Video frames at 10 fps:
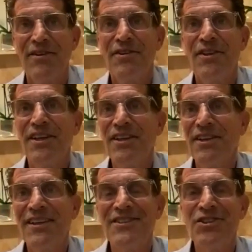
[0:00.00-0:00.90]
the
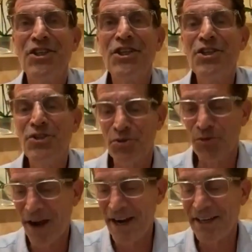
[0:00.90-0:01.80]
continued
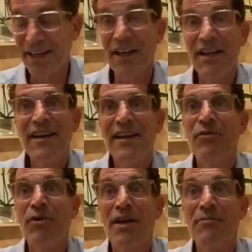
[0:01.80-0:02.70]
writing.
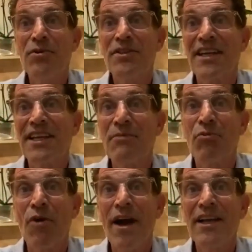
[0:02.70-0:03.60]
And what I'm doing is I keep
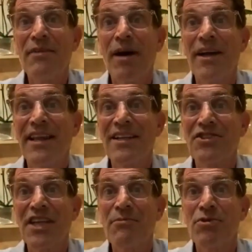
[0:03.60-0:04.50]
writing that
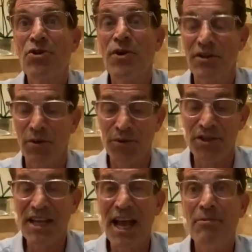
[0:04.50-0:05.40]
same story. Oh,
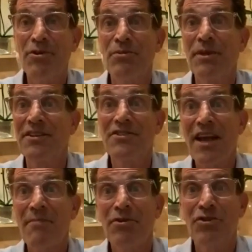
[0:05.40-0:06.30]
this happened to me, this
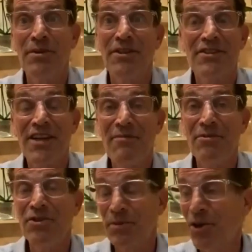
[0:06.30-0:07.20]
happened to me, this
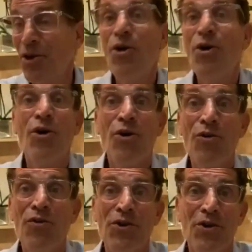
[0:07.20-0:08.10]
happened to me,
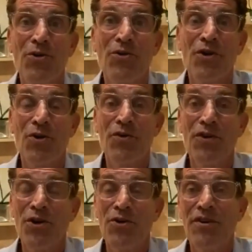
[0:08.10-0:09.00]
over and over and over
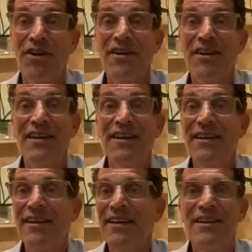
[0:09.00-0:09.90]
and over.
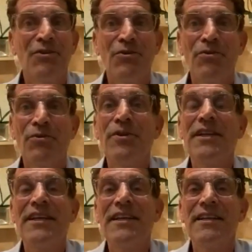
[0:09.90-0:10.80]
And it
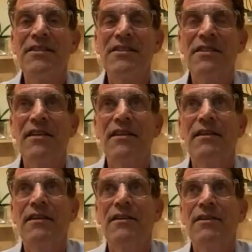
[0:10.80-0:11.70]
really is
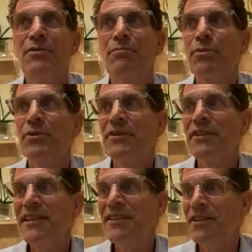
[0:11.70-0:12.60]

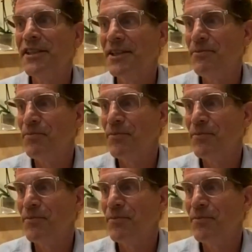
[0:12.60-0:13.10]
completely